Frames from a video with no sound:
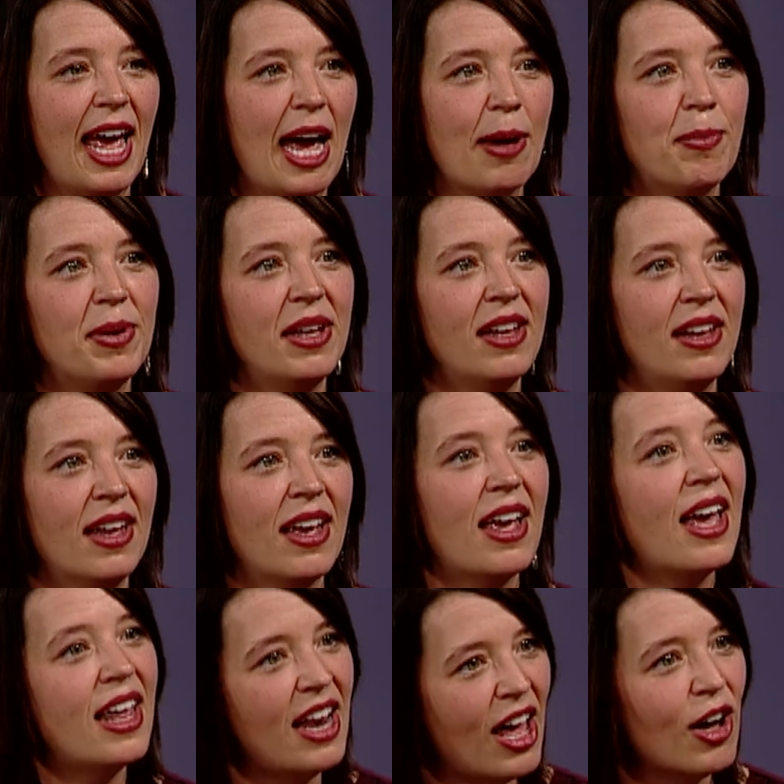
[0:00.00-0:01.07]
happy
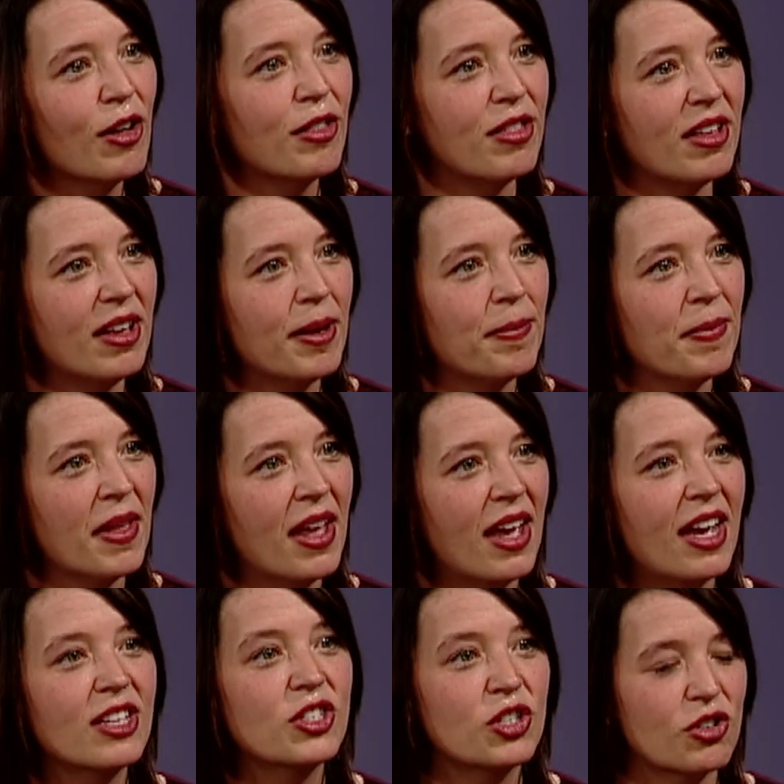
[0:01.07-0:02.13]
and healthy
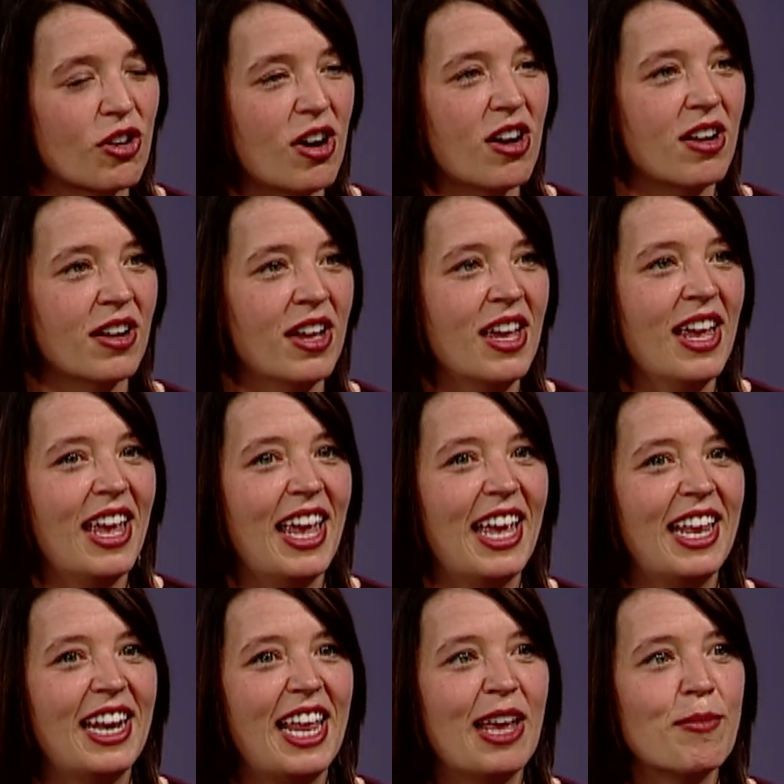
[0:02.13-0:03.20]
and strong.
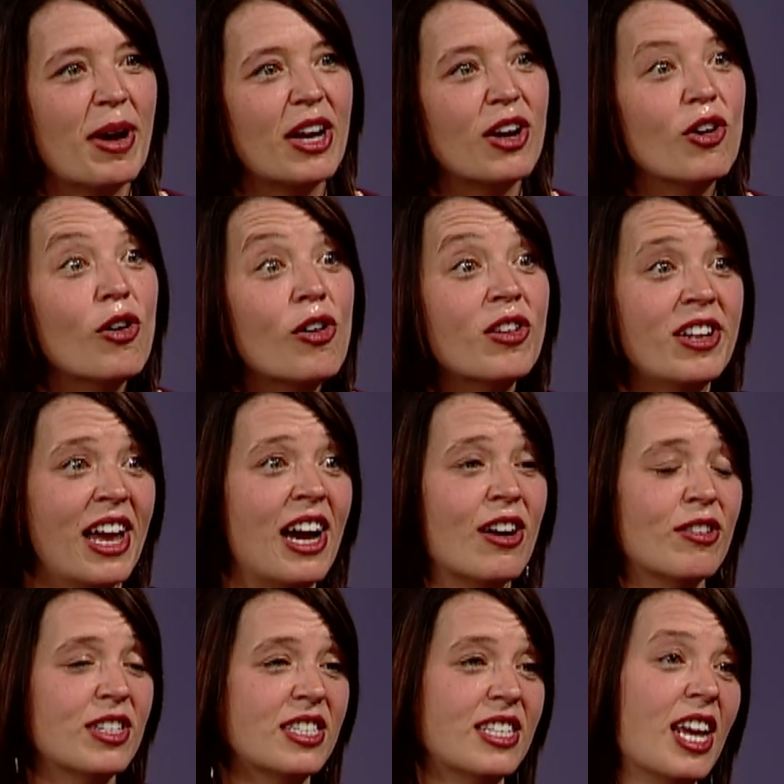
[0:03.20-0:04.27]
And, and my goal
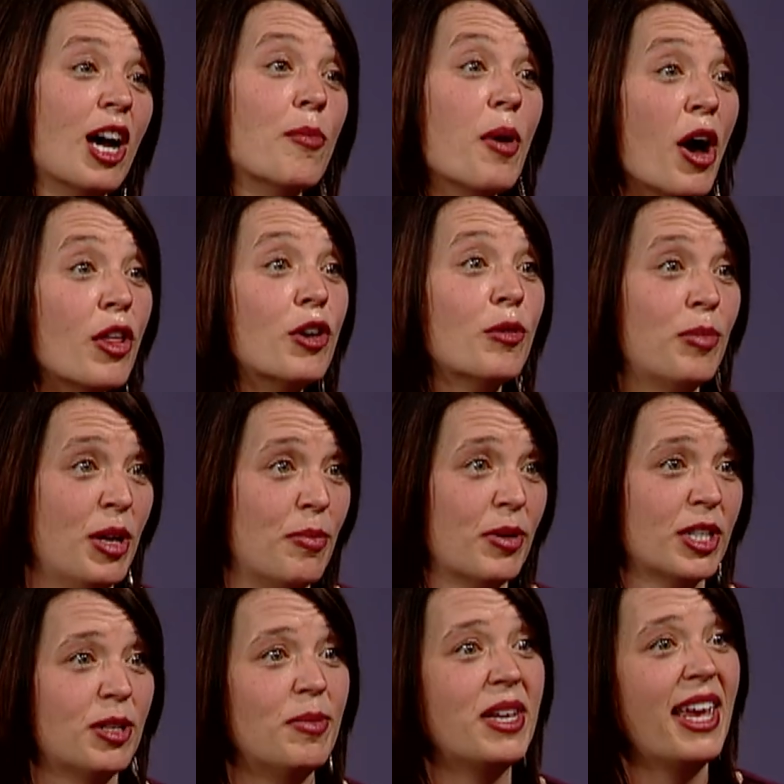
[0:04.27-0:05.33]
now is to help other
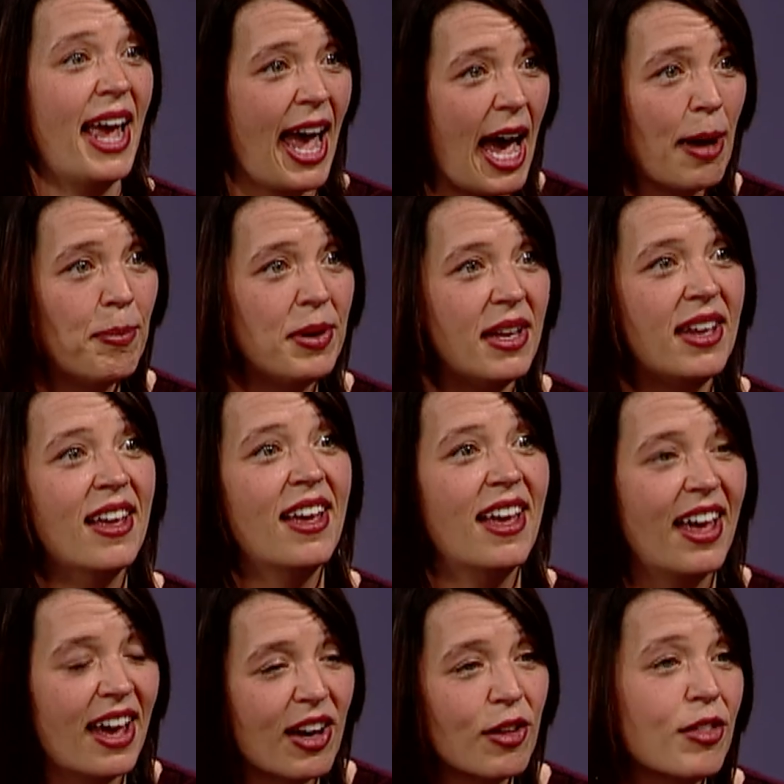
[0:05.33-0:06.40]
people to be happy,
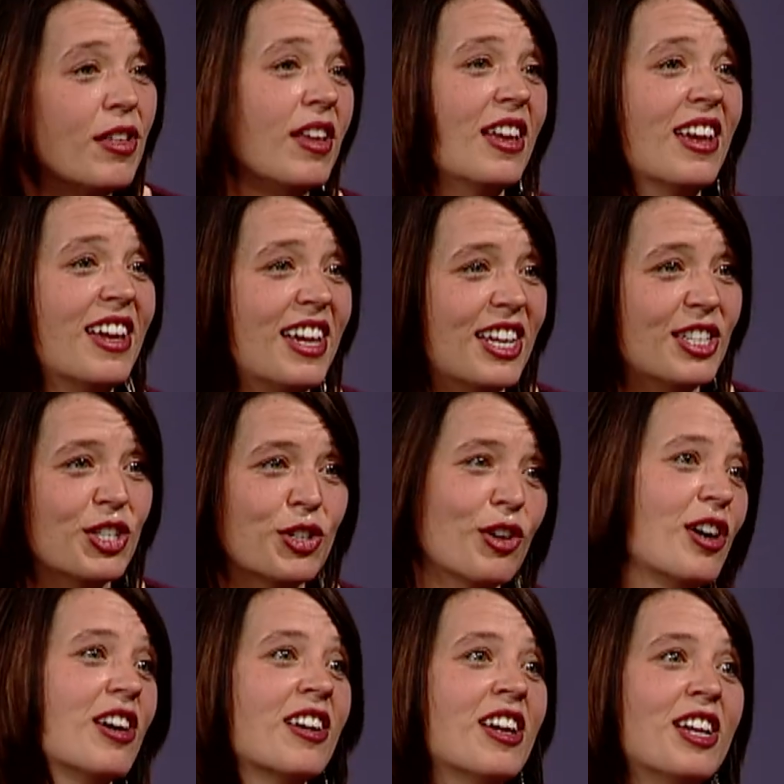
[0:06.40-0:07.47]
healthy, and
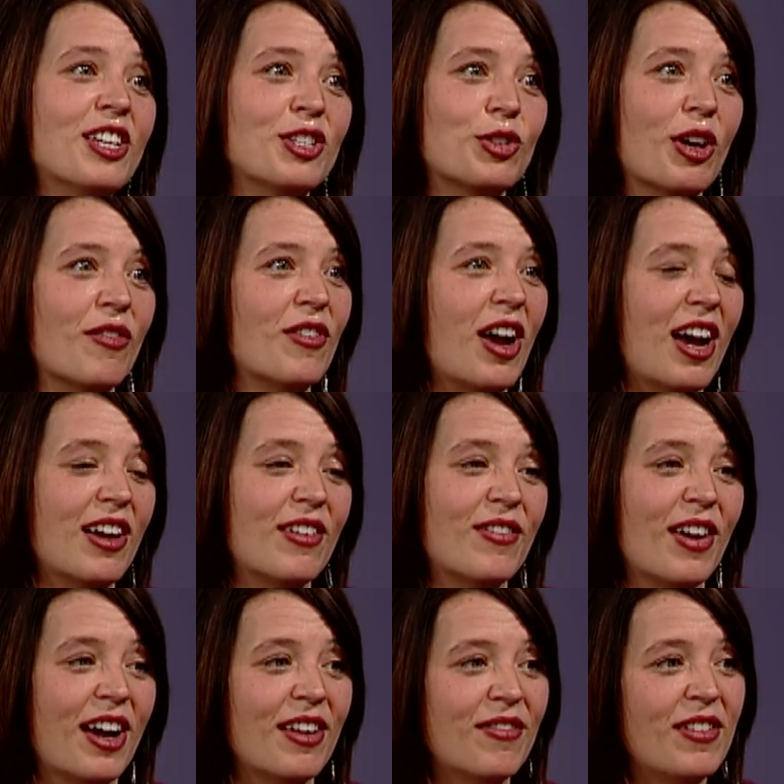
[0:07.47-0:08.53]
strong. So I've,
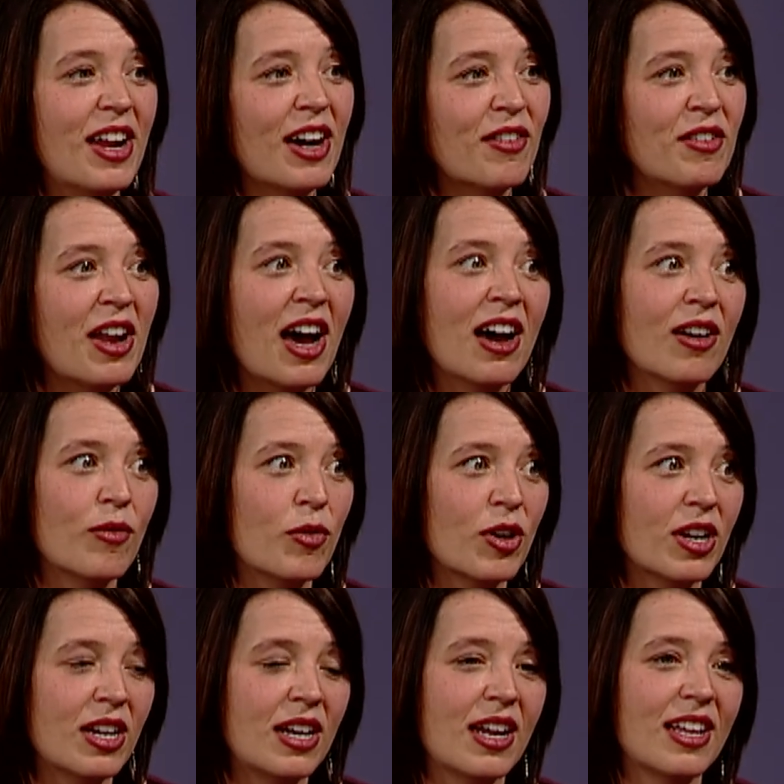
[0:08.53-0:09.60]
I've, I've now not
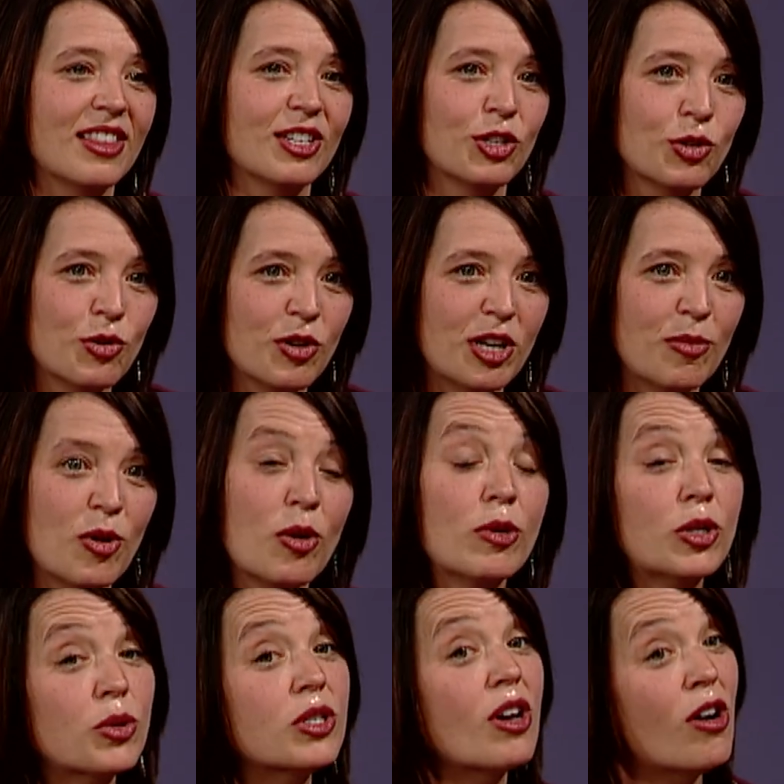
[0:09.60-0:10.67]
working at the school anymore,
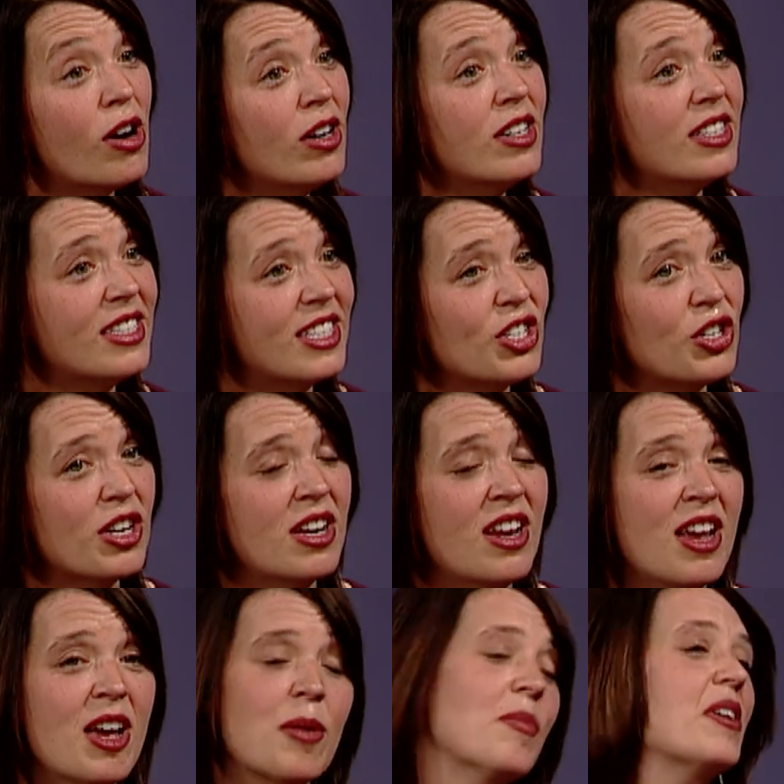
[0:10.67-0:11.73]
which was a hard decision,
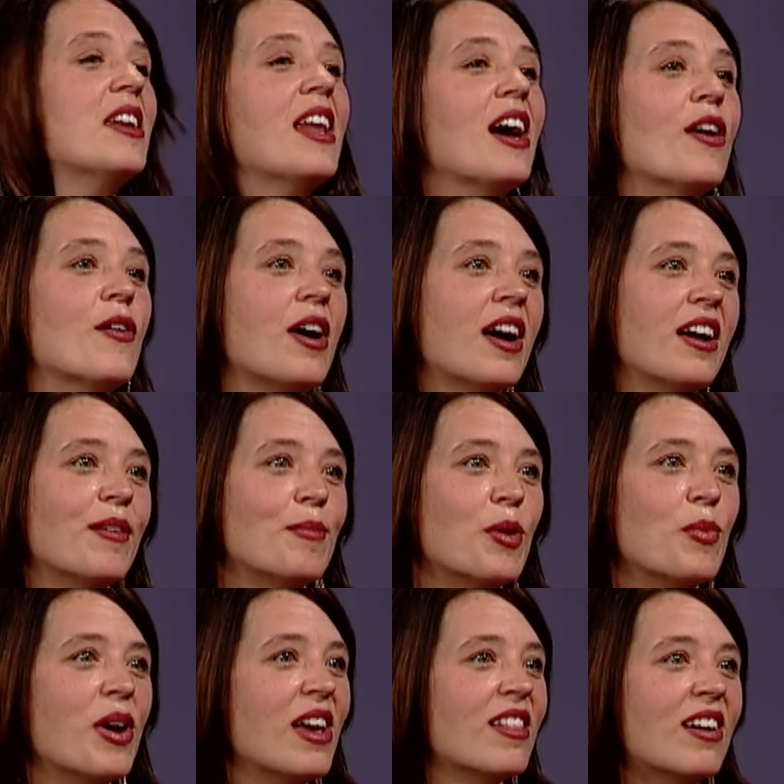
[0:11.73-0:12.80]
but now I'm a
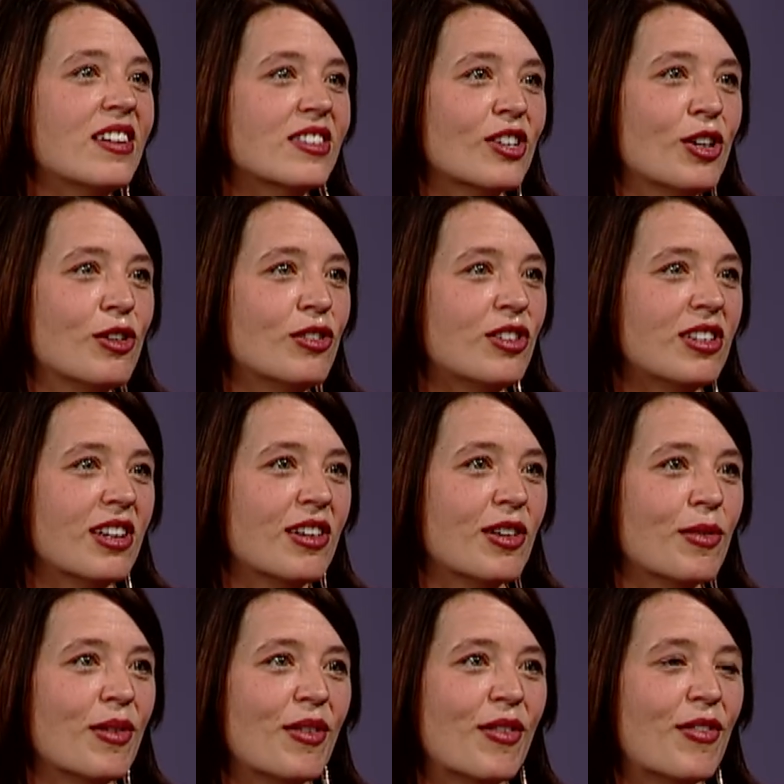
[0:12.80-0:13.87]
weight loss coach down
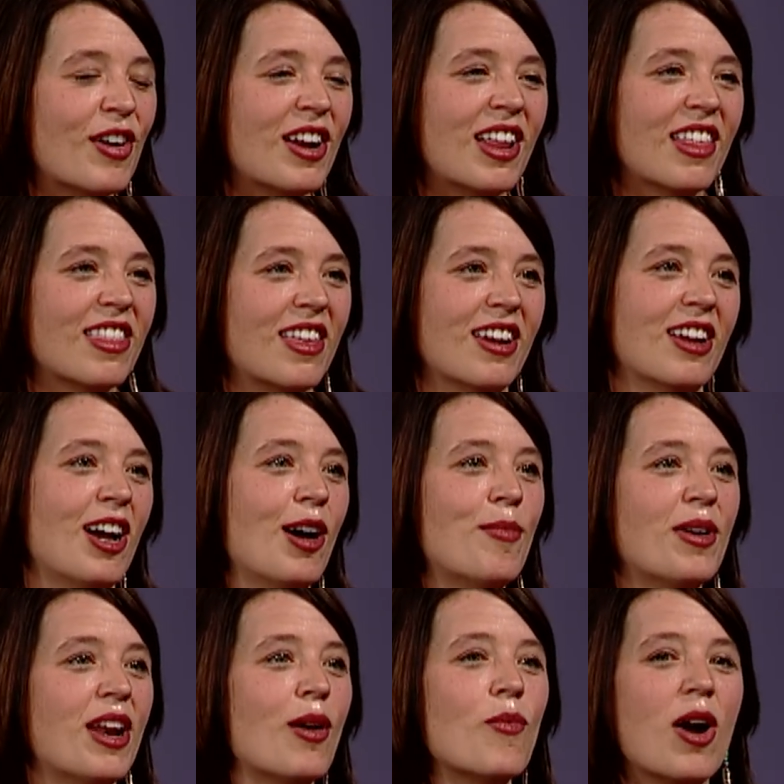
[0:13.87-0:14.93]
at Riverfront Athletic Hub
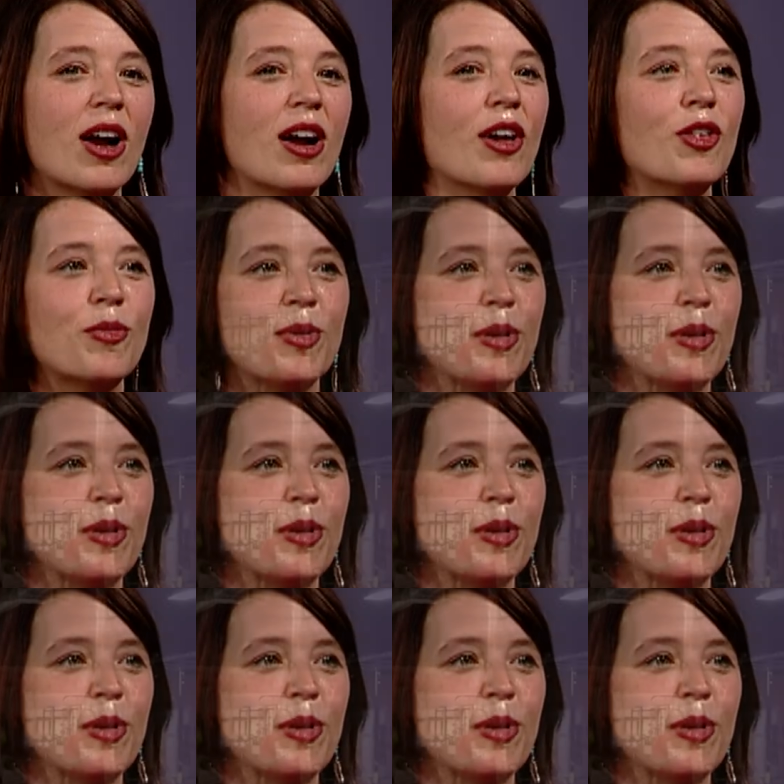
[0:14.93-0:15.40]
and I walk other